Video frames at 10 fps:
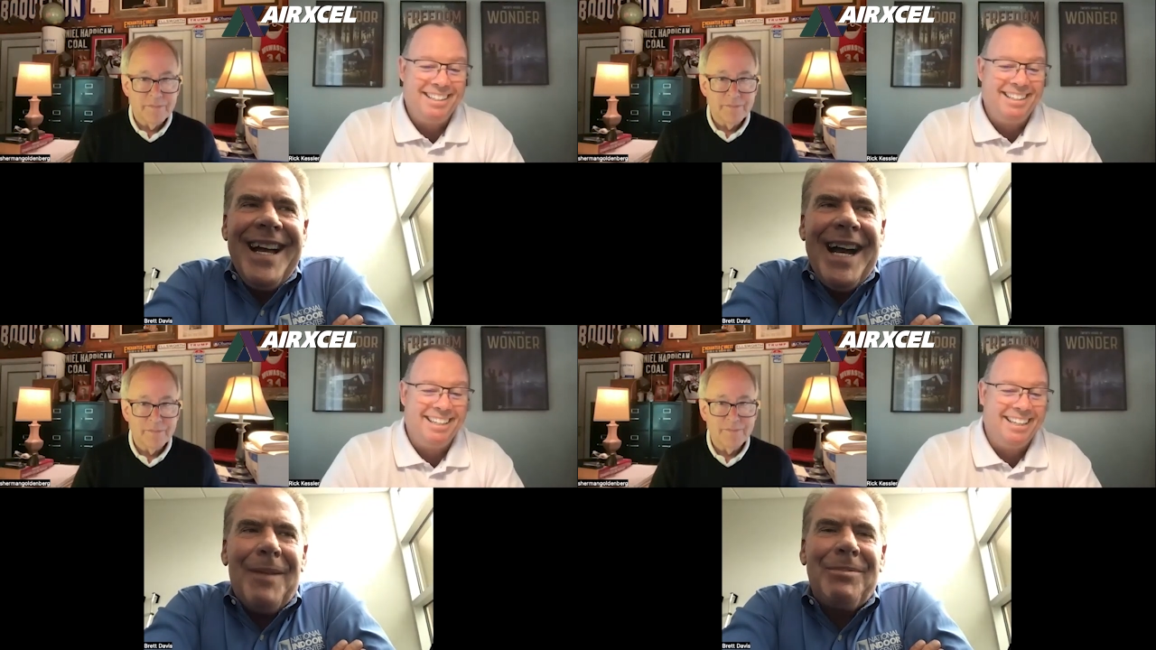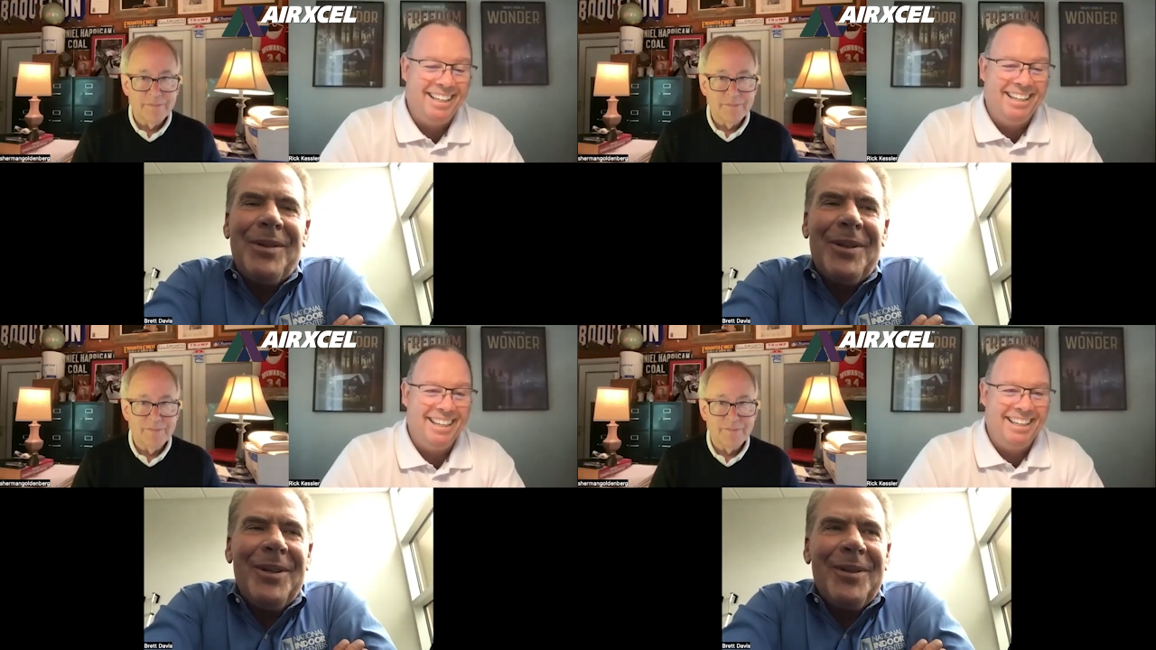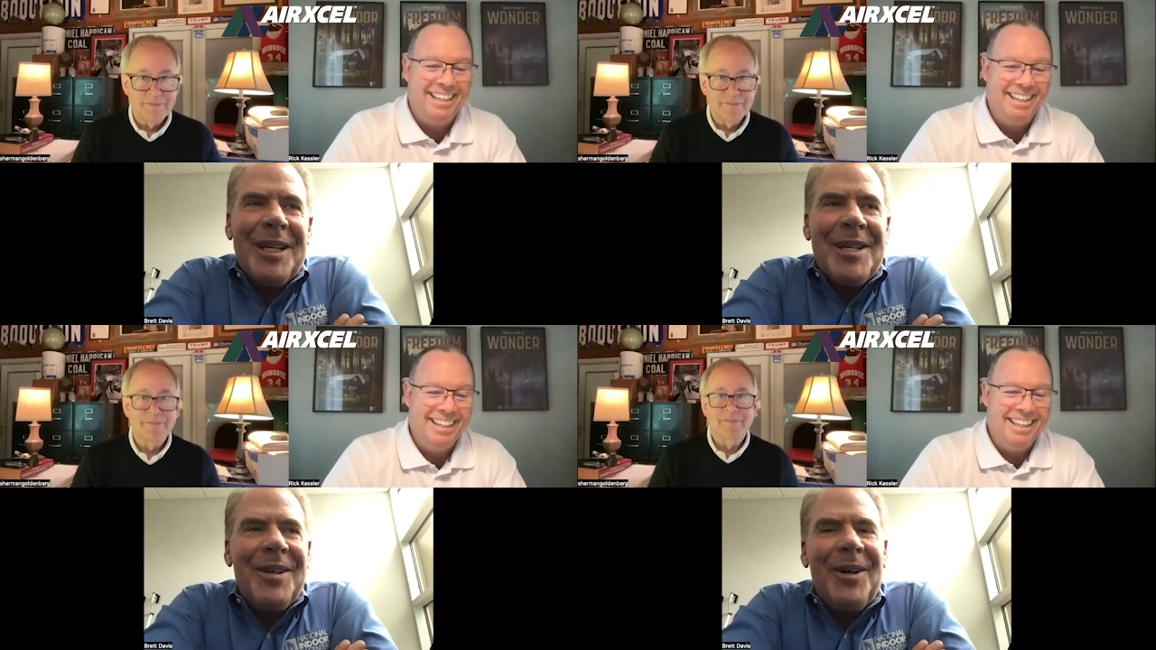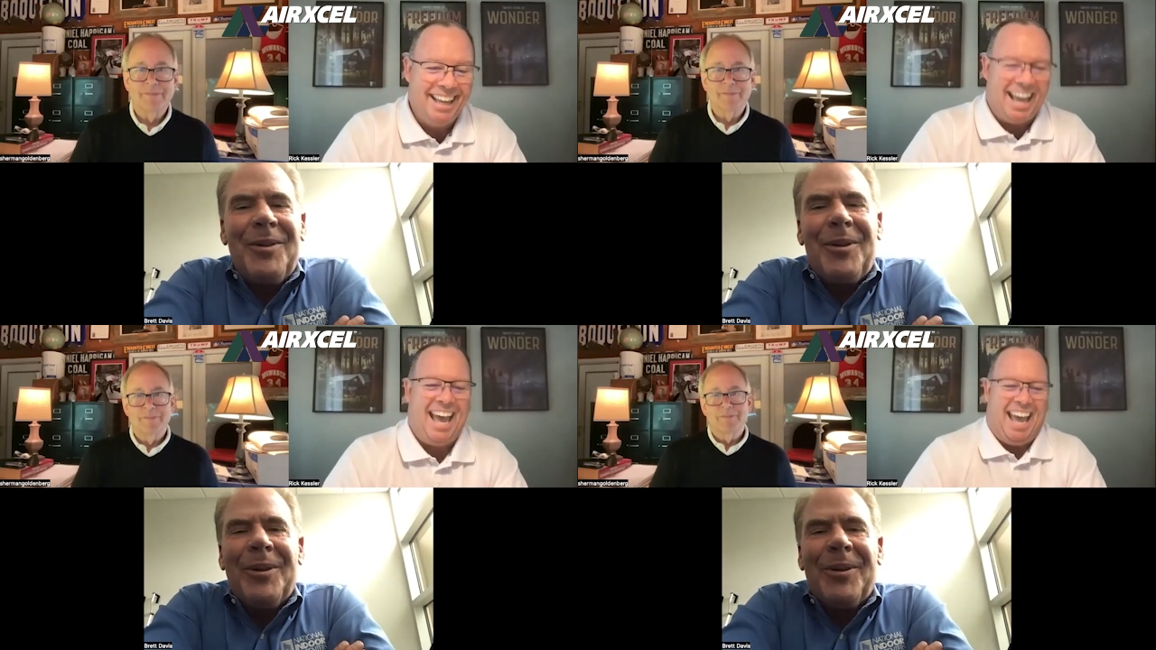Speaker 1: Absolutely no
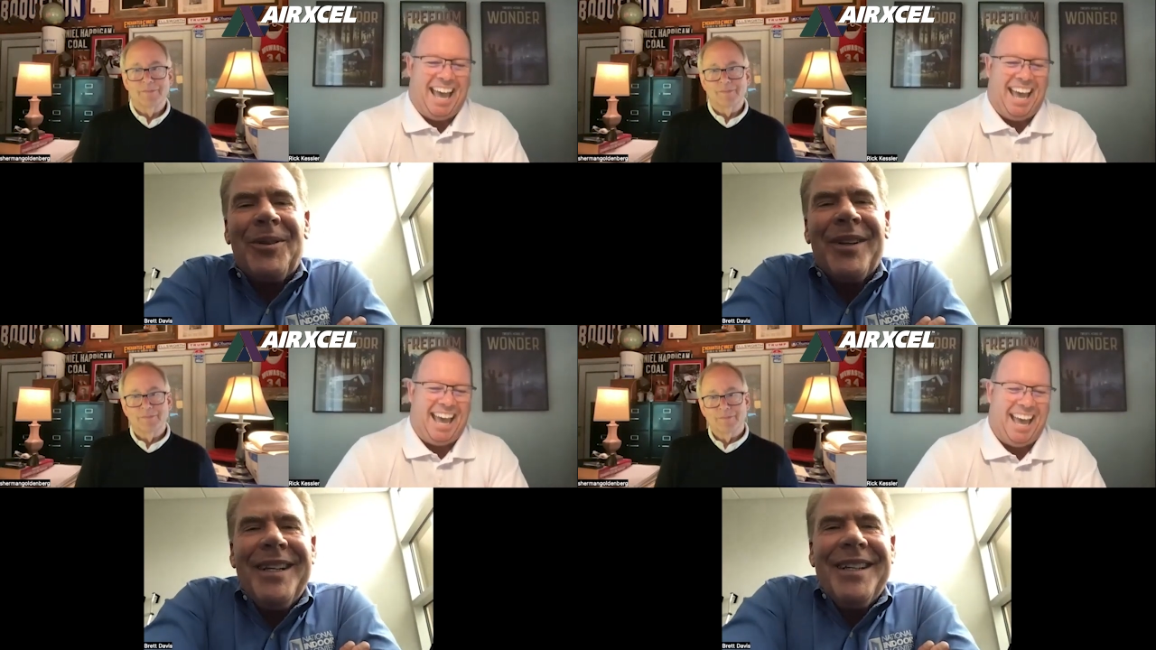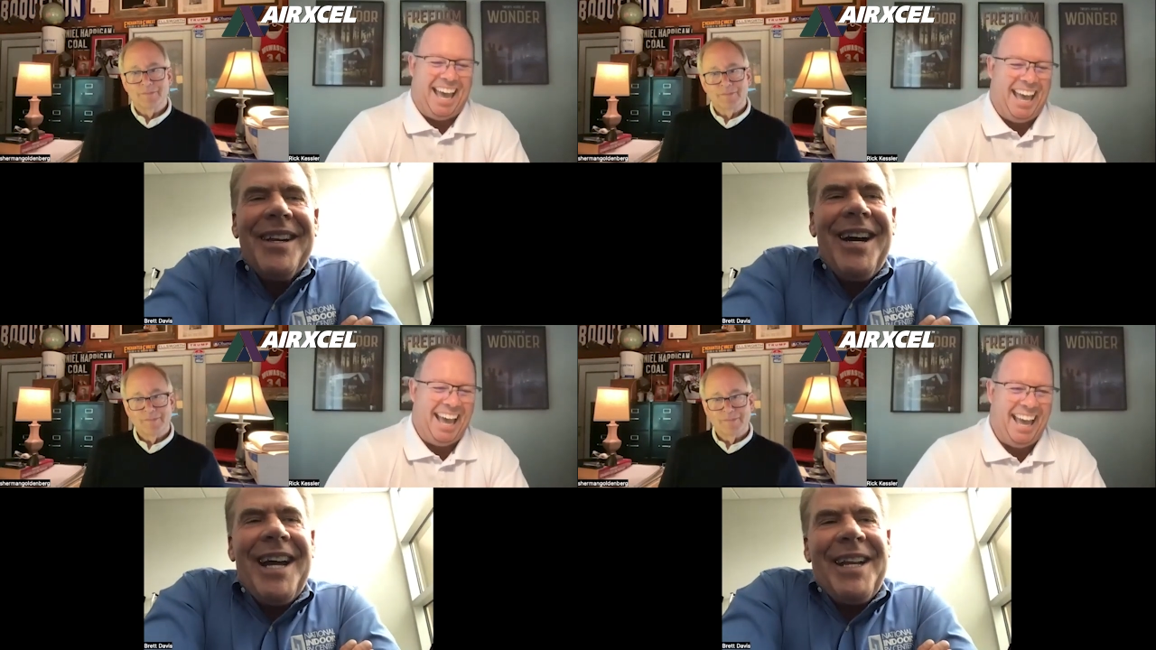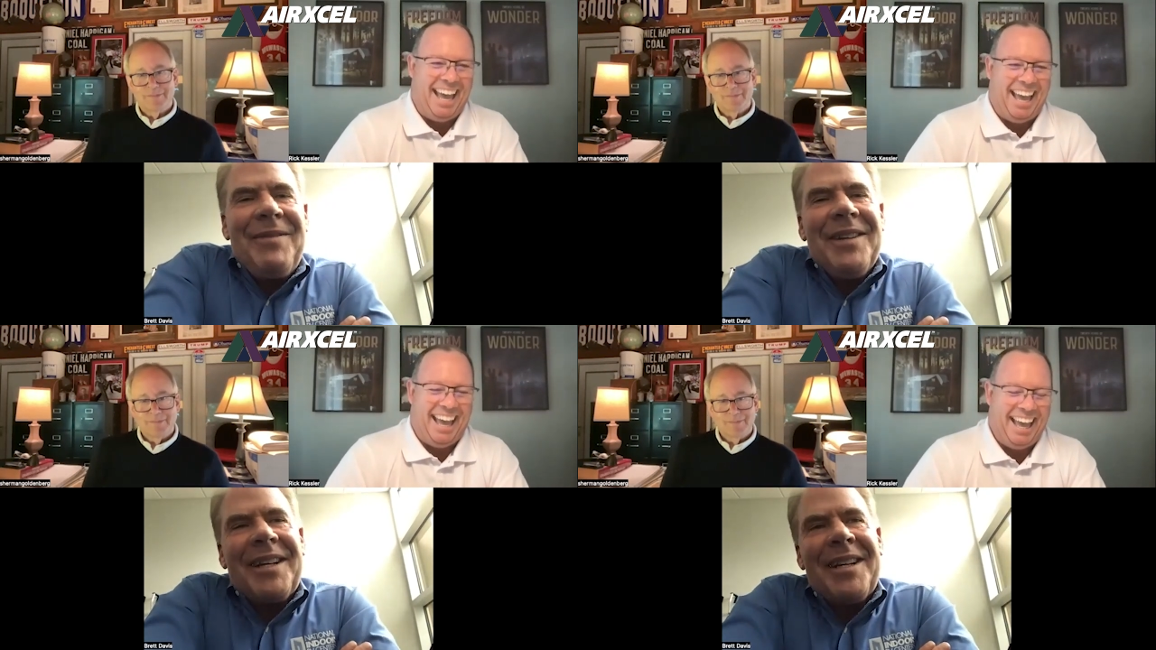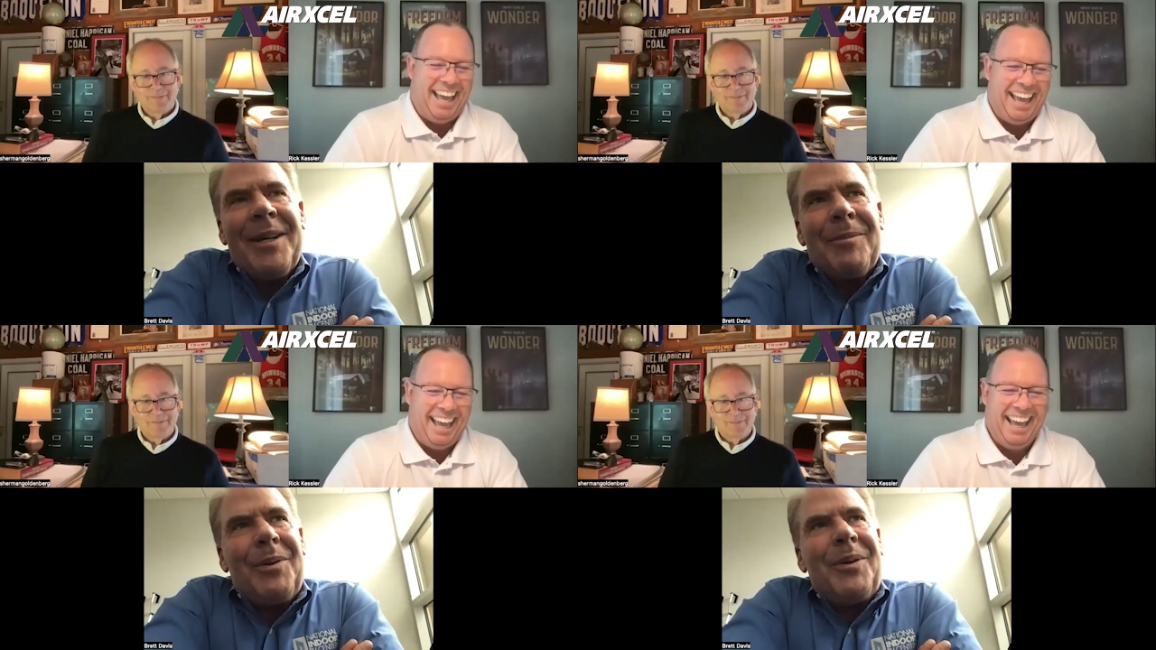truth, not even at
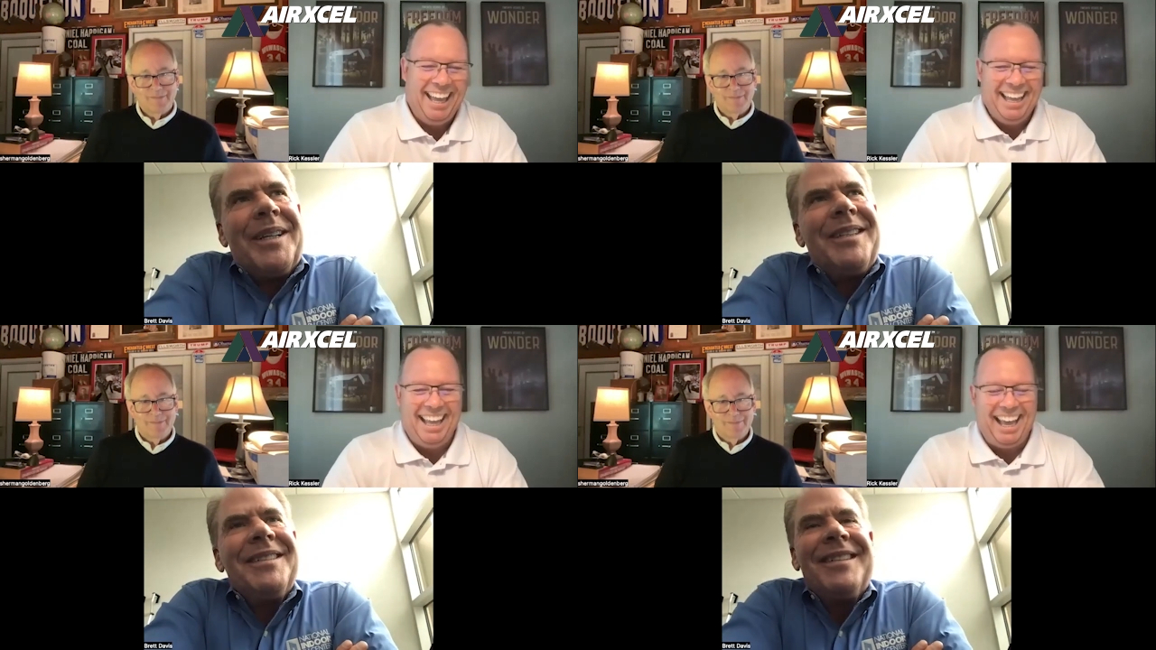gunpoint.